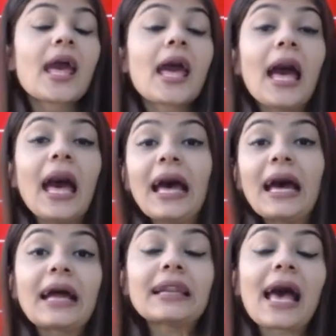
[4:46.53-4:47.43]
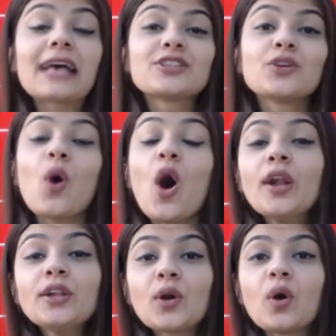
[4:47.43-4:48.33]
And as you
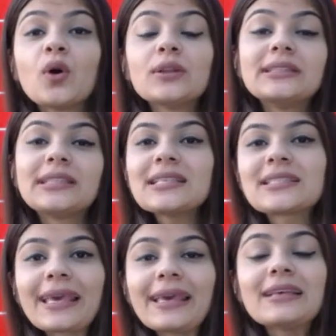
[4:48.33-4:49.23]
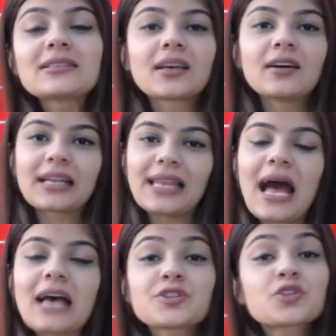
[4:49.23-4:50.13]
all know, this is
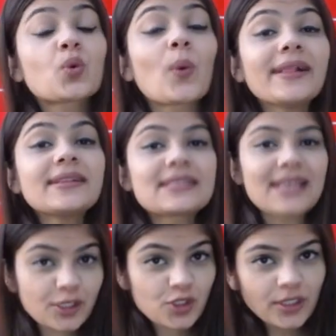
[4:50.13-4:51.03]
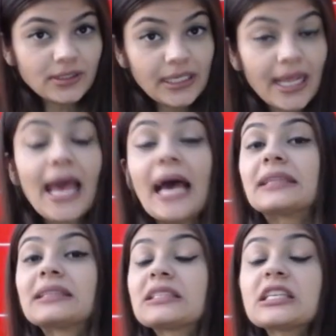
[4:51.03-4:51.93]
class 12 session, and
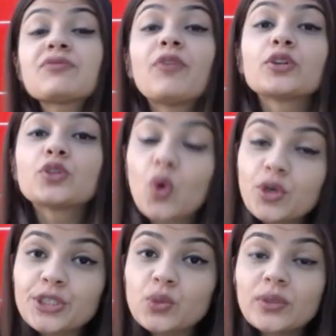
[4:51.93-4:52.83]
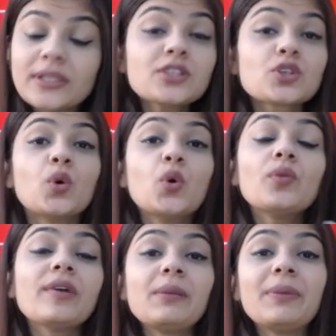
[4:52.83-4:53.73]
this is for those students who
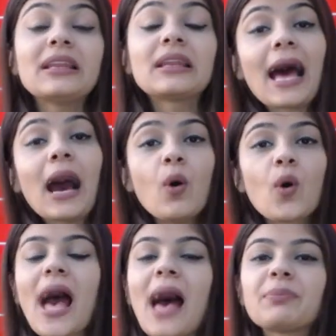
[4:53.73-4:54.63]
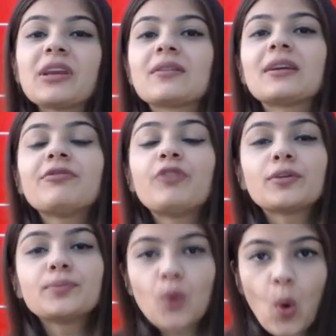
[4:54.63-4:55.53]
will be now appearing
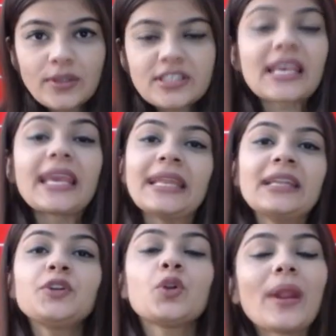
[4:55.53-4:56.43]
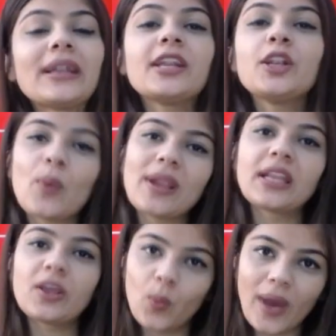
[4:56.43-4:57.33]
for boards in
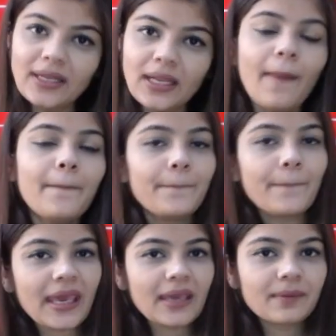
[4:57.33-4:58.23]
2021 May.